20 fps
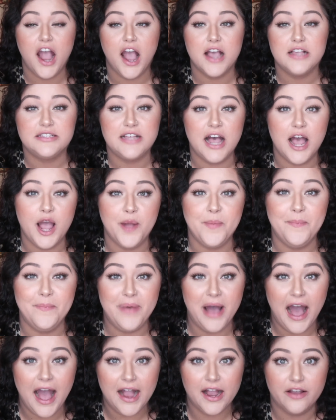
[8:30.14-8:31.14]
guys, I'm
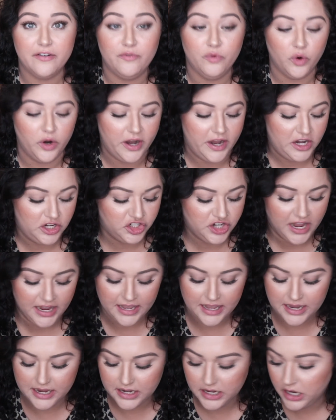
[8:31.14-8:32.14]
back for a
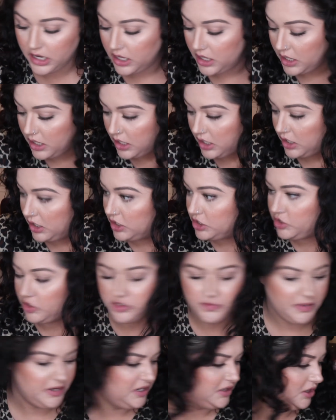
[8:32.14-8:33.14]
check-in. So
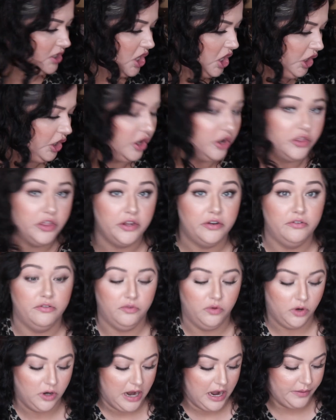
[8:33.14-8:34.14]
it's been longer than
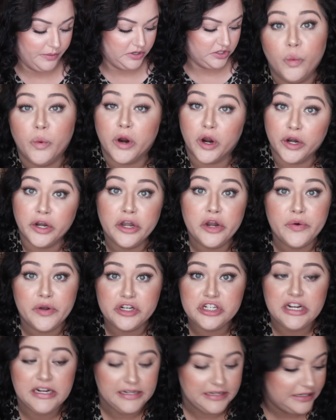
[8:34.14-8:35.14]
4 hours. We're gonna do a
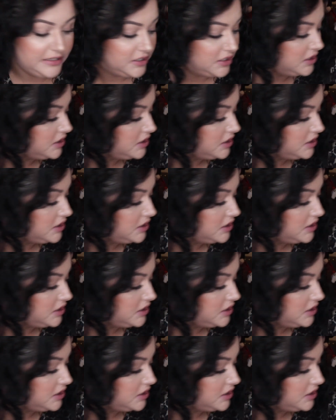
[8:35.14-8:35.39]
check-in.